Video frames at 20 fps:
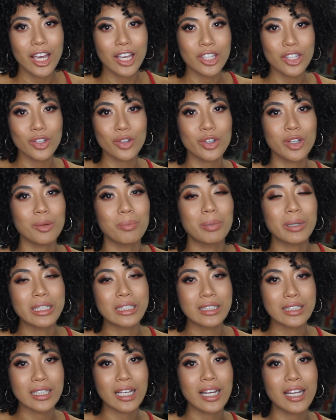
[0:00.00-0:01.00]
You could be
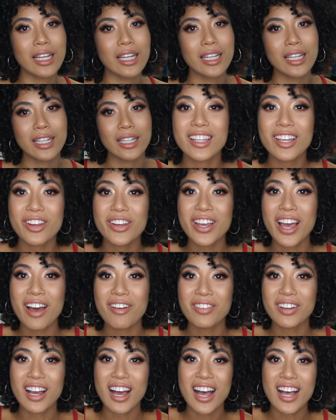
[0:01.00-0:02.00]
done. There you
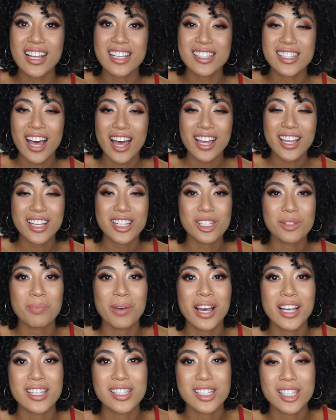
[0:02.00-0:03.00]
have it, guys. That is
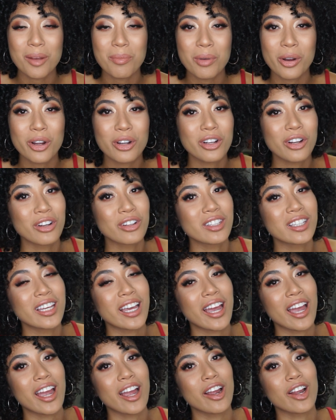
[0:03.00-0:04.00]
my summer curly
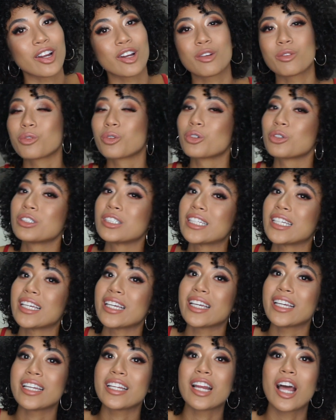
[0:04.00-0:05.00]
hair
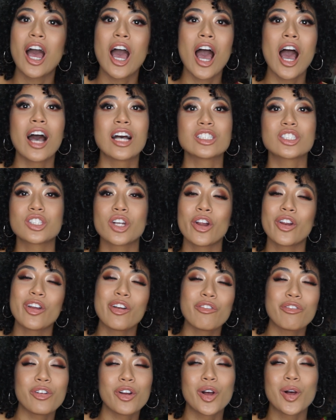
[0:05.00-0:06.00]
routine,
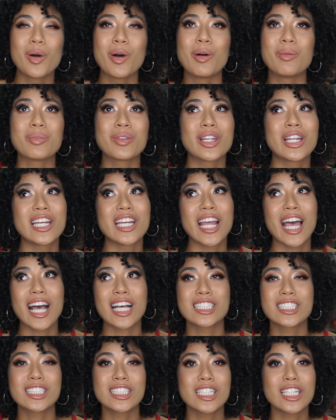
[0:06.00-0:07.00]
starting from the
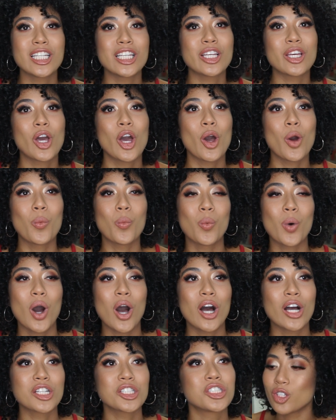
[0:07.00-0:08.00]
nasty
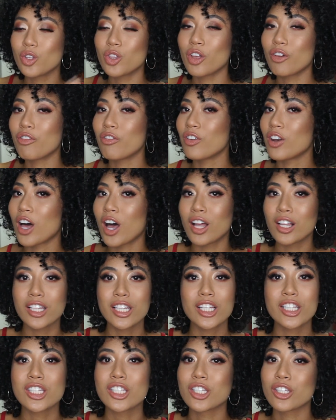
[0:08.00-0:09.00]
wash to the
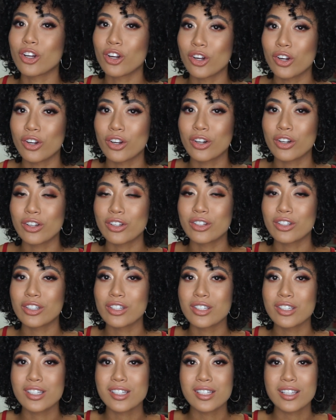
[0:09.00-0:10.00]
flawless
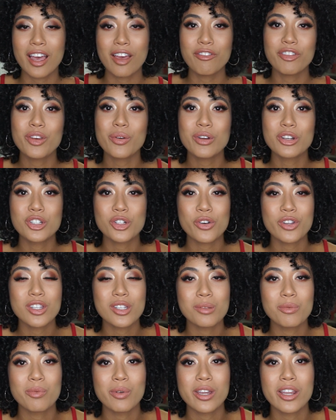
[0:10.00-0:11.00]
curls. If you enjoyed
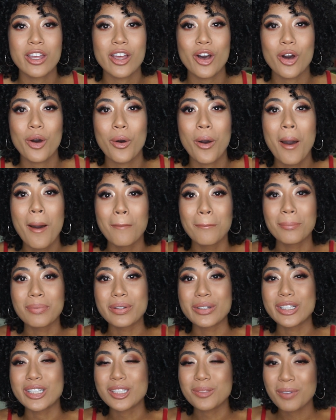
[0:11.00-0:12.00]
this video,
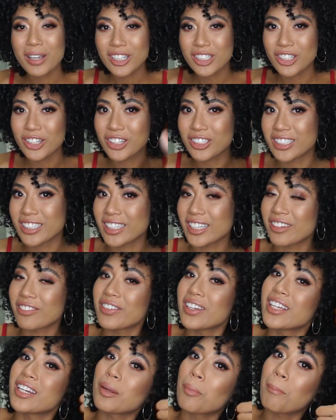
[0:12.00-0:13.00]
please make sure to give
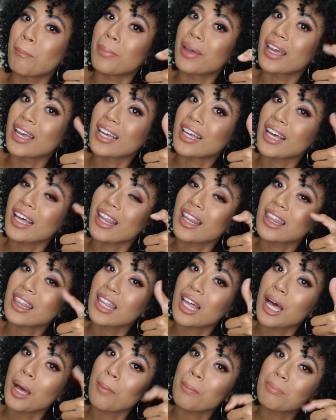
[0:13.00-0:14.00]
it a big
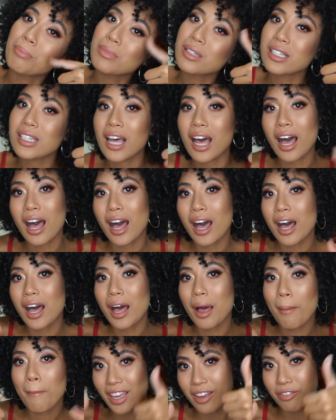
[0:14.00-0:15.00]
thumbs
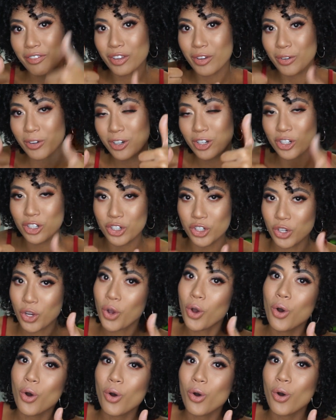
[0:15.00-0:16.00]
up. If you
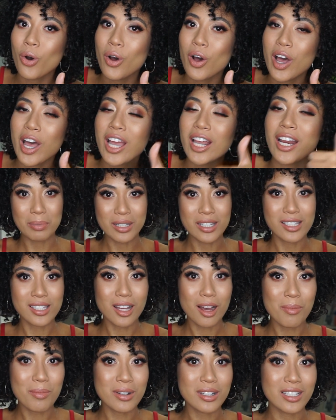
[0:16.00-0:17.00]
enjoyed, please
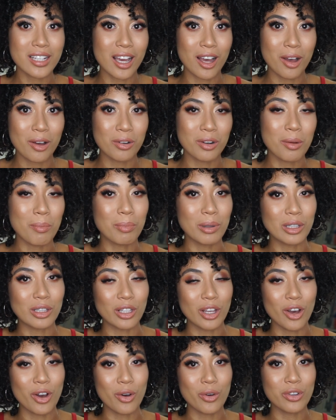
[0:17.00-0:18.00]
comment down
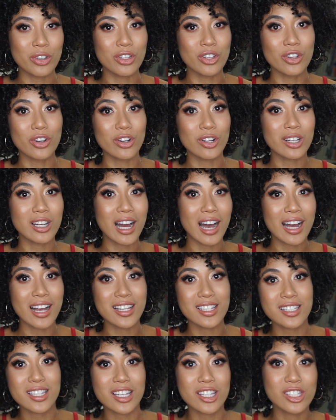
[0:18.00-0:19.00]
below your
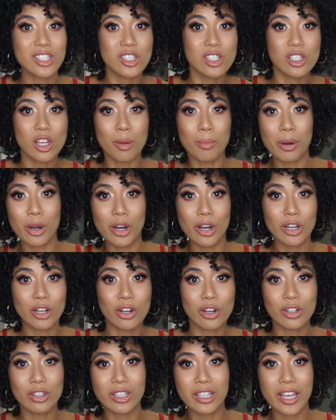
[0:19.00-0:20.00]
guys' summer
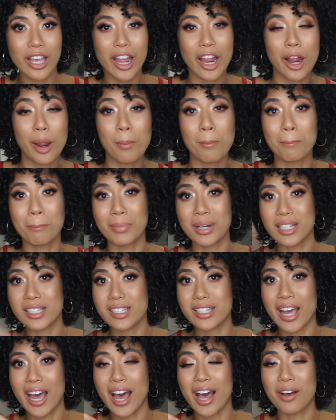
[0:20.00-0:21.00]
curly hair
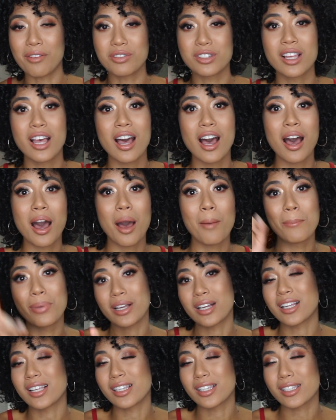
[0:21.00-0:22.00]
must-haves,
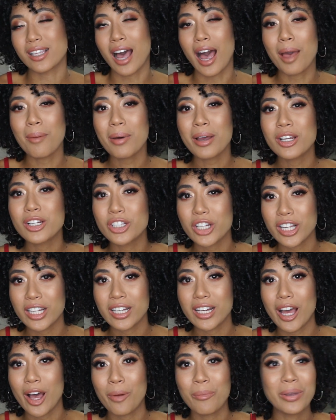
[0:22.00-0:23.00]
because I might check
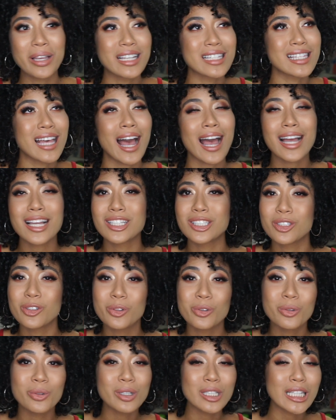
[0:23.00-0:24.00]
it out, because I
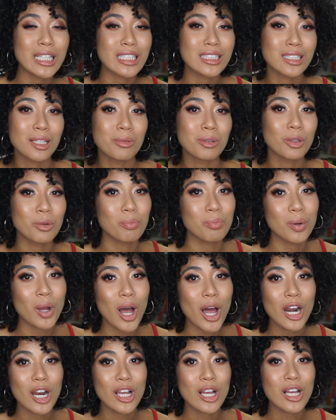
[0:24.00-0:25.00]
do need some new
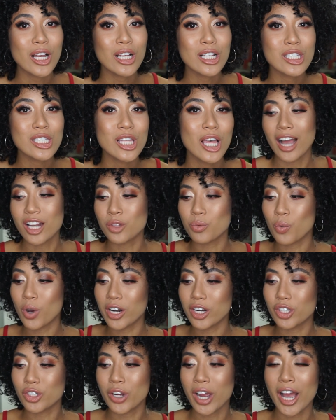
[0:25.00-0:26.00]
products. I just
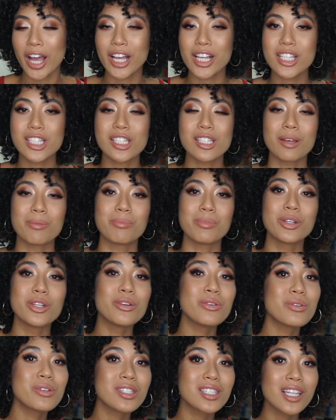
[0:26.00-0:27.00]
want to try some
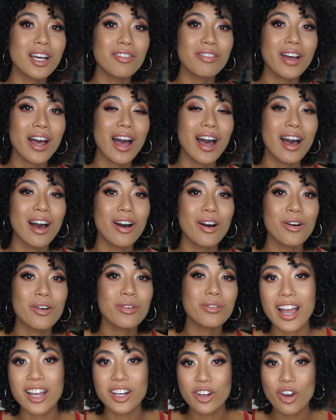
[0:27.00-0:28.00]
new stuff
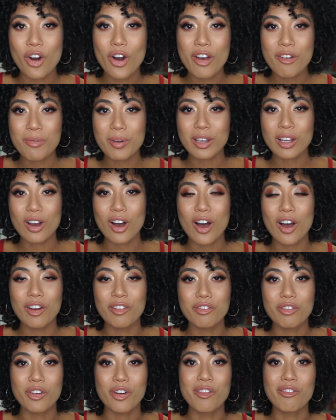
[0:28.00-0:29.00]
out. I know I've been
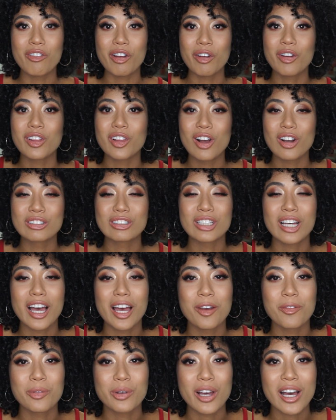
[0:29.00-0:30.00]
gone for a very long
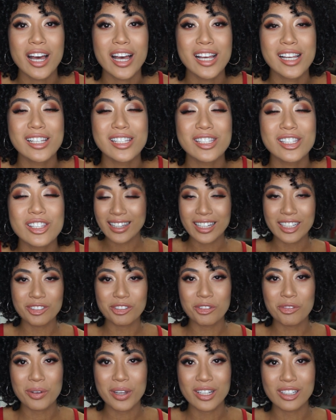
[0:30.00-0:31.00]
time, guys. Thanks
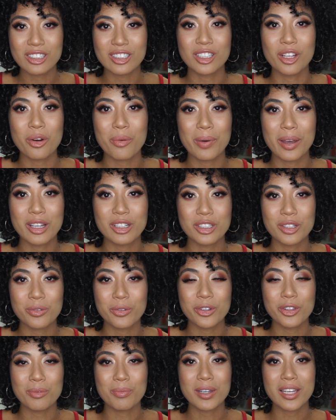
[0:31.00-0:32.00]
for being so patient
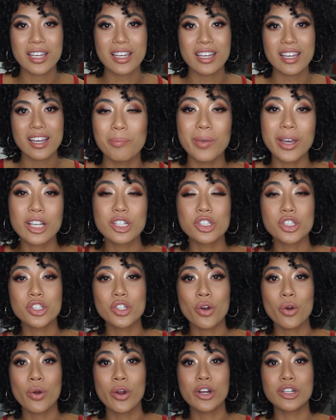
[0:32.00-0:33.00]
with me. Make
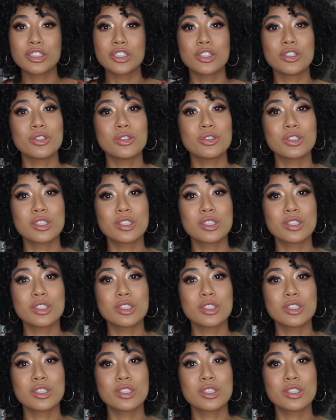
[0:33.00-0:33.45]
sure to